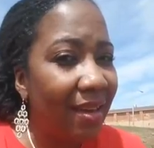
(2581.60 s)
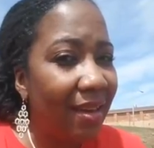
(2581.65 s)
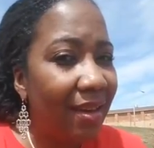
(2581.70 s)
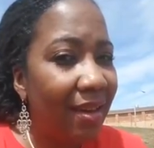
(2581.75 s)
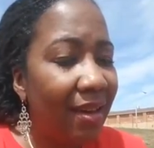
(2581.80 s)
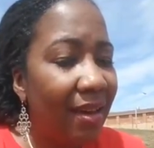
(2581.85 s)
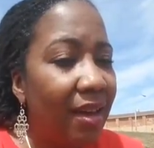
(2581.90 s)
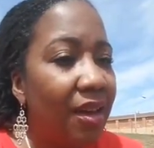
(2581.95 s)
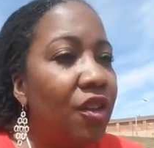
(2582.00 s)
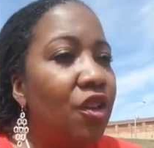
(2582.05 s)

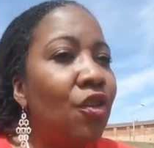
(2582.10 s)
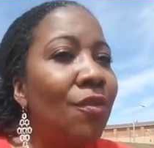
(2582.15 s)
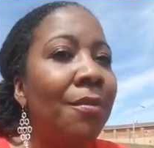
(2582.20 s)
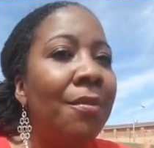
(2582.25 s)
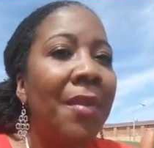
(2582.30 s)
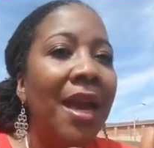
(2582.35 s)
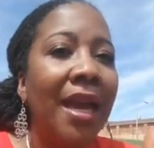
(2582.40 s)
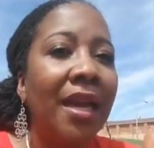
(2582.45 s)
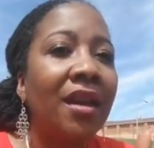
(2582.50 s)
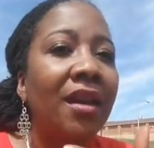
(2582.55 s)
You
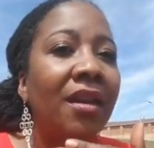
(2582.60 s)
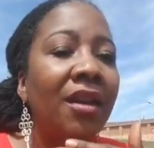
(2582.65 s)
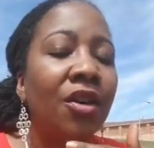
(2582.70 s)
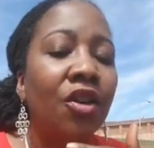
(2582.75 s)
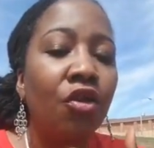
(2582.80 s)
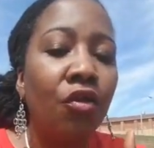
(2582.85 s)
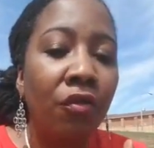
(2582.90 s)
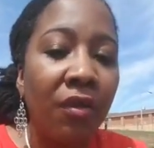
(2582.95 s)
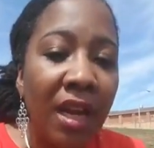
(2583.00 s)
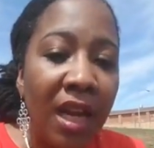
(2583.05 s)
make an
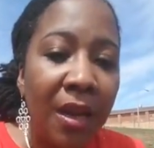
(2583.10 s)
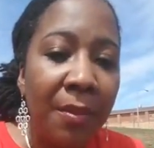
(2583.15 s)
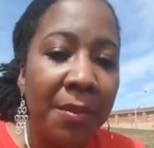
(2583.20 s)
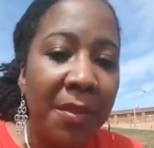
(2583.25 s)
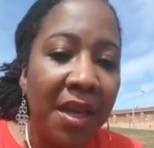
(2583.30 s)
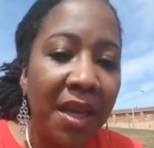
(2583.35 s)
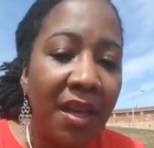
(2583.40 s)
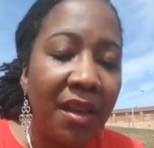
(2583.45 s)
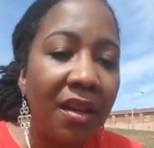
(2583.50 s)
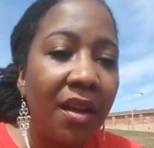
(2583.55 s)

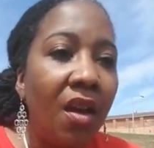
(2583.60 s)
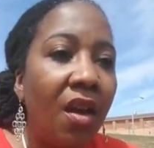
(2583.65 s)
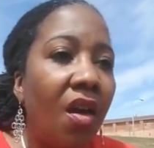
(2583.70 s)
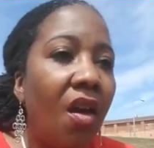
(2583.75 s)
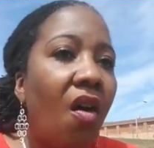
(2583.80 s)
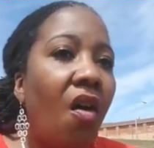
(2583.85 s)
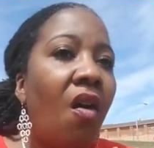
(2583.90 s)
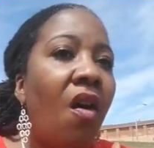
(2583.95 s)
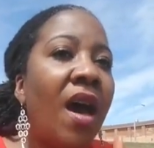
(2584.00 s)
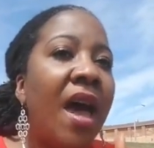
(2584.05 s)
agreement
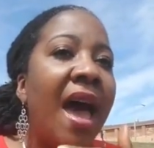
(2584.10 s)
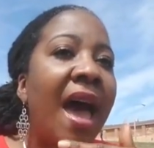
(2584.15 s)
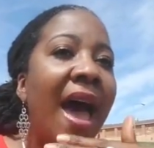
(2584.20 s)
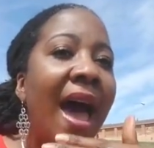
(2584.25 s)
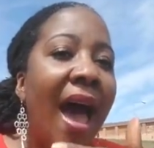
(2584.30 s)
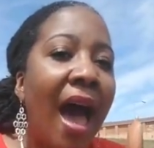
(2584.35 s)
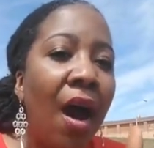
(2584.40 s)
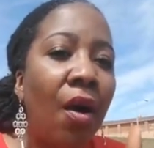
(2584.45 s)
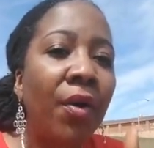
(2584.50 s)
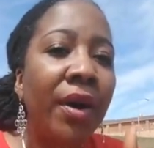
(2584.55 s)
on
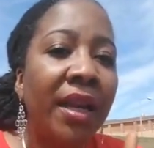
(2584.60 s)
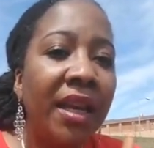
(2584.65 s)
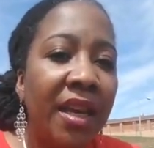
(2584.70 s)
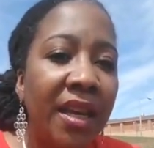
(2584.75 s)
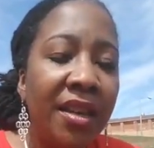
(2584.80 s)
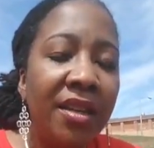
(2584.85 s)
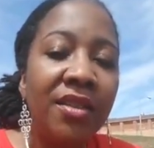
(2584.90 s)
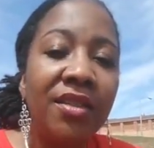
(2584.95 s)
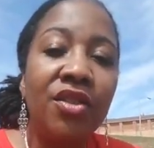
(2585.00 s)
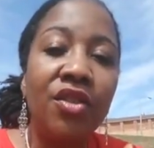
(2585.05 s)
how it
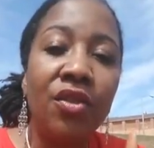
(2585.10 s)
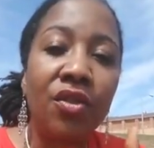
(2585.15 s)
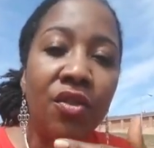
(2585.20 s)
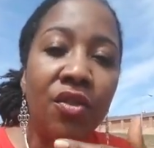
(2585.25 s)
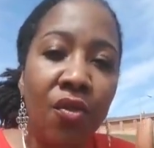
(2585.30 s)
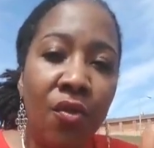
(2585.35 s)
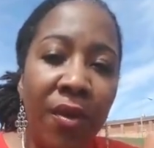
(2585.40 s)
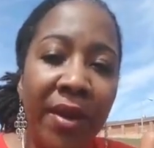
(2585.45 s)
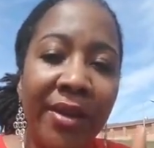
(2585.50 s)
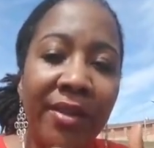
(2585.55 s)
is you're
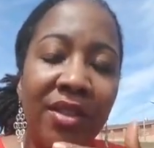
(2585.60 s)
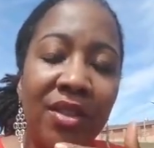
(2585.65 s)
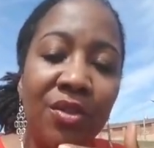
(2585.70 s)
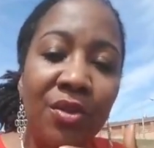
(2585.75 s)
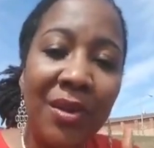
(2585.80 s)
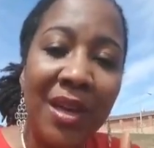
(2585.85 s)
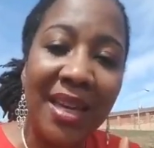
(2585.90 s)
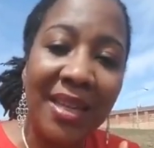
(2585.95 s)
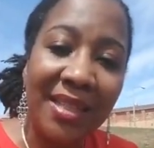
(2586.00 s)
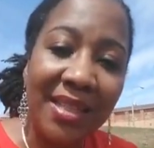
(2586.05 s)
going to
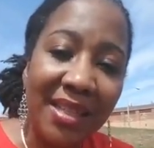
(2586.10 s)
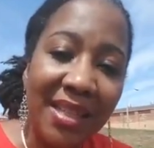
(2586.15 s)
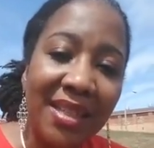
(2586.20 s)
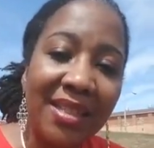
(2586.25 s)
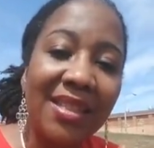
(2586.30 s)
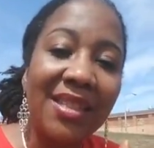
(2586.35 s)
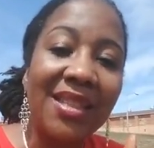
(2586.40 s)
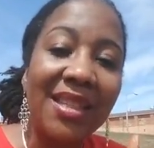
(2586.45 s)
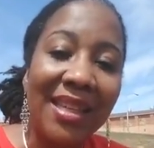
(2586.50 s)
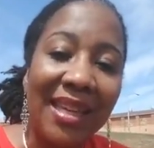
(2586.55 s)
exist
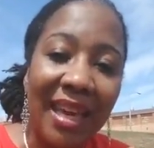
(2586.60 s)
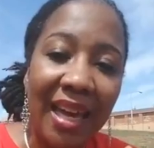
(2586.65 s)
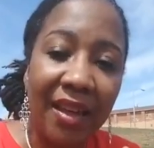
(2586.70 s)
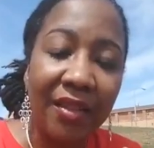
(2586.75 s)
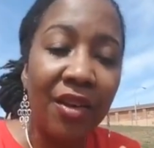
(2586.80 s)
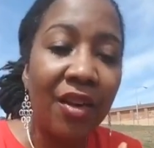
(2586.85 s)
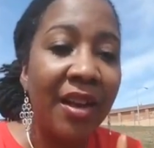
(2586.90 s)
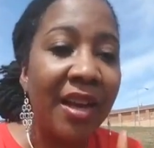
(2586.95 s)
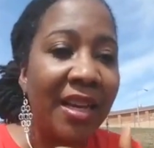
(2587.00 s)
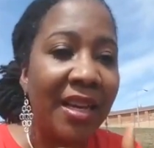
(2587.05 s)
together
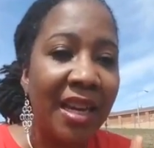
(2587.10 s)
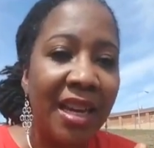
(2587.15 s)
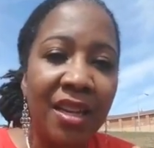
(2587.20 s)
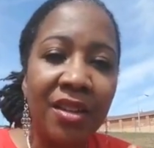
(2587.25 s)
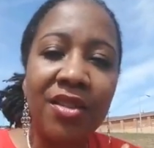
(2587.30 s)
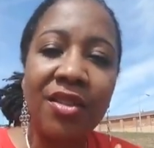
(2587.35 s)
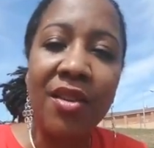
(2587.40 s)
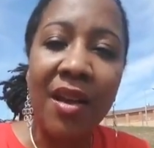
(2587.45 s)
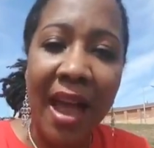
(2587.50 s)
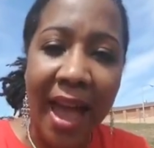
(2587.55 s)
and
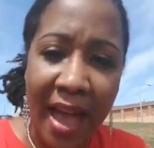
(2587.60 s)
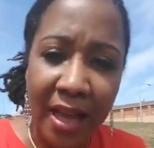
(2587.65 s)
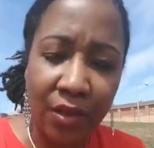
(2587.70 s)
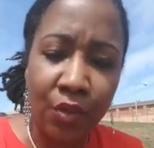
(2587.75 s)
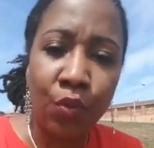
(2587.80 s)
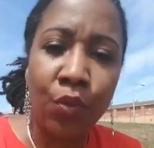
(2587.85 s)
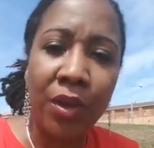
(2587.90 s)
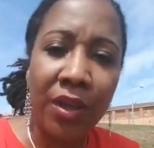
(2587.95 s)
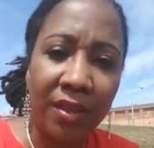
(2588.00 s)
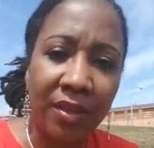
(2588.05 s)
interact
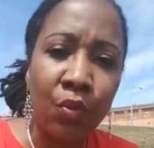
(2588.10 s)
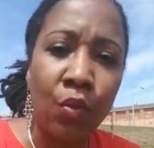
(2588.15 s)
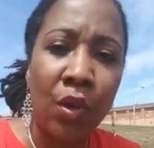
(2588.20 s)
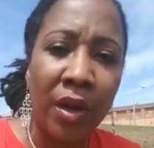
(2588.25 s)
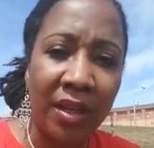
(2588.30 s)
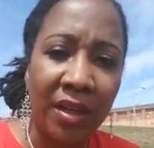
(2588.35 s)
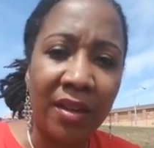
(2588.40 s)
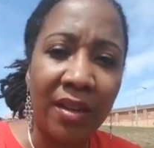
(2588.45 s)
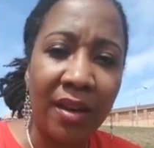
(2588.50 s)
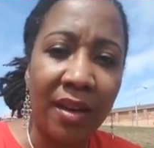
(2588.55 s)
with one
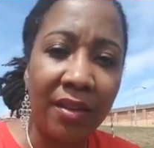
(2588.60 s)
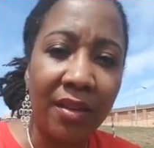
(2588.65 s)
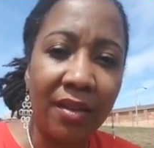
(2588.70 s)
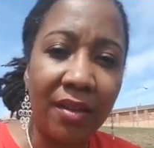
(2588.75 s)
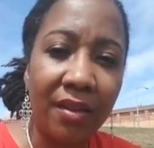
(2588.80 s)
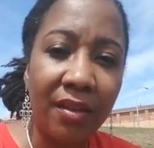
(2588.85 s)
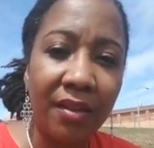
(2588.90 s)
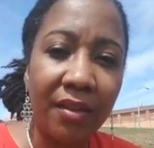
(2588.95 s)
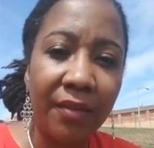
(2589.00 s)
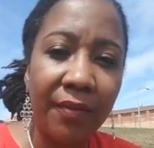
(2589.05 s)
another.
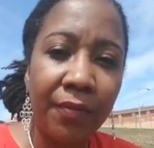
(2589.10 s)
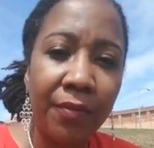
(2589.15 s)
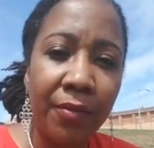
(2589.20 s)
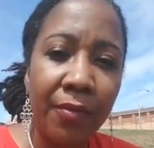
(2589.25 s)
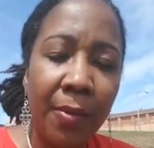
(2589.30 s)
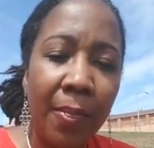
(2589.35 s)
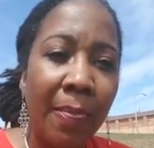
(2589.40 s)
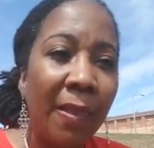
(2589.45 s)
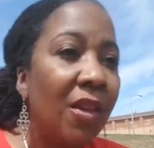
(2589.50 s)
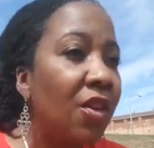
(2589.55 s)

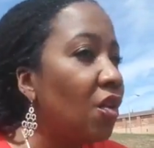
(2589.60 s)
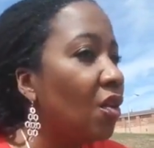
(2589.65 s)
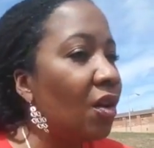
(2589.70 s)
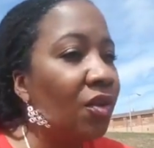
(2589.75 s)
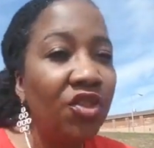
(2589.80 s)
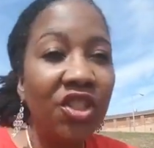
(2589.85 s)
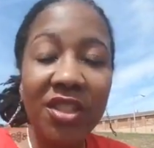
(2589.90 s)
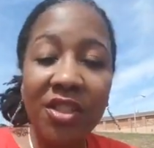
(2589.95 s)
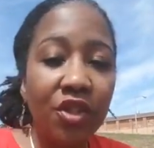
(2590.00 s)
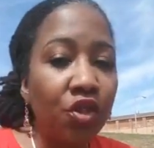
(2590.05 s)
You don't
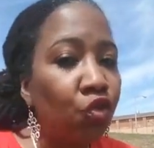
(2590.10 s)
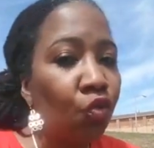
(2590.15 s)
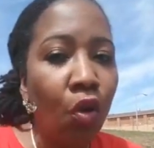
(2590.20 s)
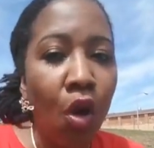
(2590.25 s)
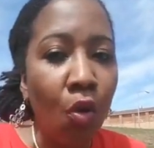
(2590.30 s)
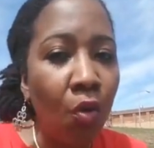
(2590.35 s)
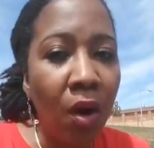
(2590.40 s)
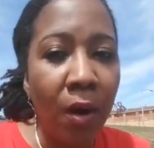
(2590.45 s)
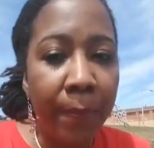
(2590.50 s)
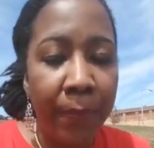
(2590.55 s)
just throw
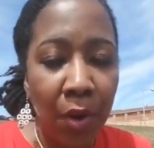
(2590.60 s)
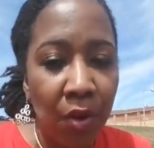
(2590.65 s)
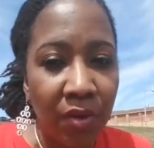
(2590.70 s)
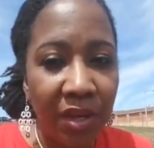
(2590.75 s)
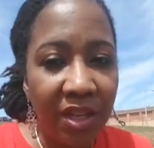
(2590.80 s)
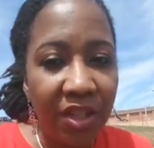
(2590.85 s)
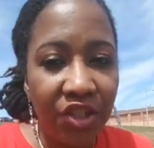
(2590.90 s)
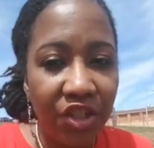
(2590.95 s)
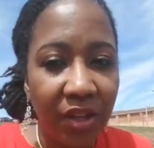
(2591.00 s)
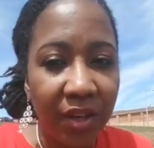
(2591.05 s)
up on
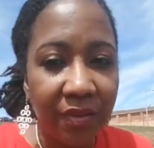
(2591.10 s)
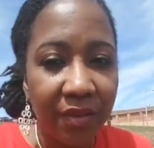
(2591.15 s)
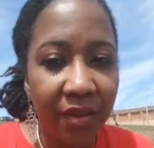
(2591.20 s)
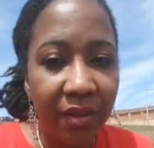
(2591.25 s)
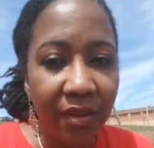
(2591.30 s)
each other.